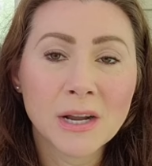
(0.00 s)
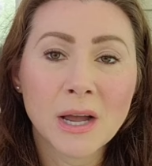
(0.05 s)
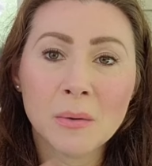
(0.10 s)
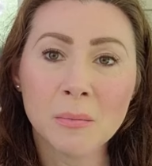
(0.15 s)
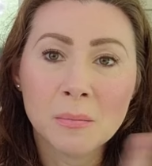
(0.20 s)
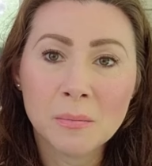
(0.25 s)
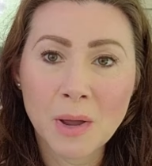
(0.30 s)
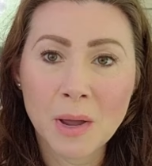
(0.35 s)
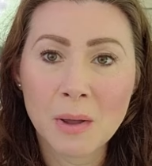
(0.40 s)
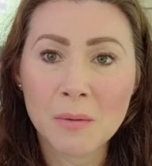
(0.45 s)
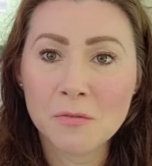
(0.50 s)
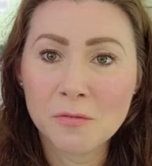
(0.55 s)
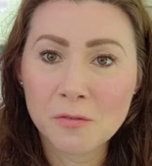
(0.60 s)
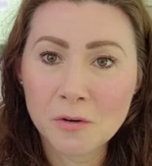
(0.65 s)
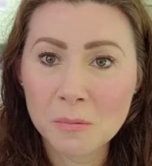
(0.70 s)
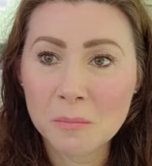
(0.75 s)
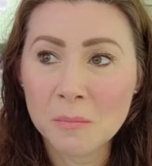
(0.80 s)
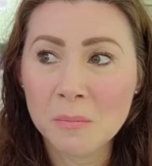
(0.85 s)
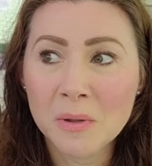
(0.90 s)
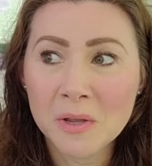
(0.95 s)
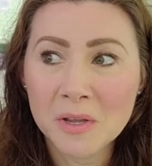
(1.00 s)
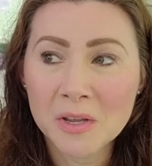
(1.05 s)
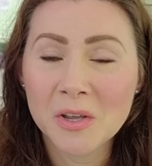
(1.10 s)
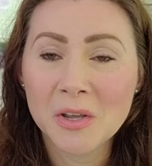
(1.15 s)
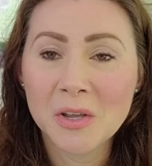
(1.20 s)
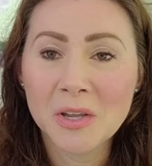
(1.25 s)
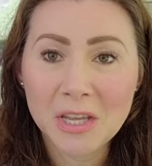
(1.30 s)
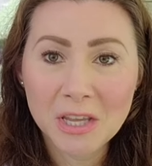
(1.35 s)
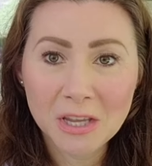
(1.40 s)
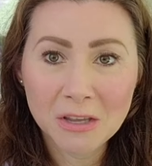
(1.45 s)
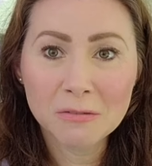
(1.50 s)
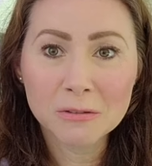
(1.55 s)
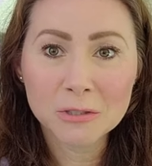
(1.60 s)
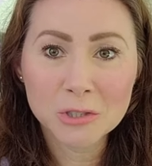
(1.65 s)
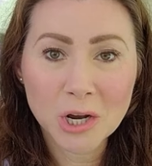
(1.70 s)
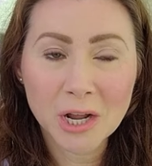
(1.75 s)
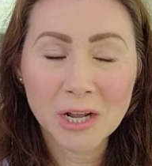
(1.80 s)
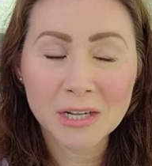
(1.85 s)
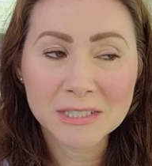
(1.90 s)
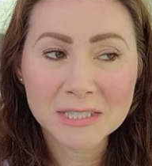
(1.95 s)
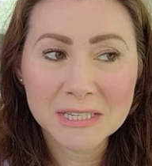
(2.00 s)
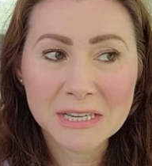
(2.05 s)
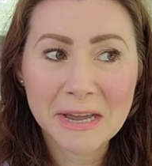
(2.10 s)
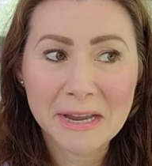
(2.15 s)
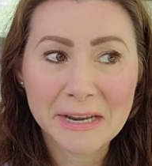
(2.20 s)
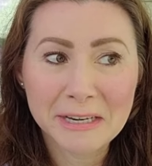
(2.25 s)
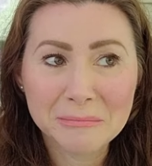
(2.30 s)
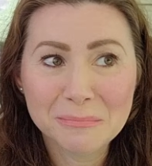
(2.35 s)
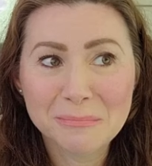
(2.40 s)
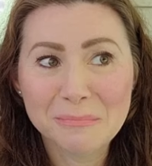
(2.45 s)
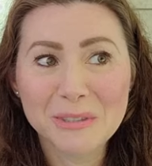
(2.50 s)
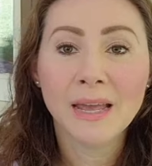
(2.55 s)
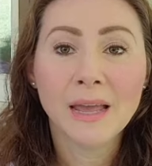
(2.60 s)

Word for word: I'm, I'm from Evil John's line.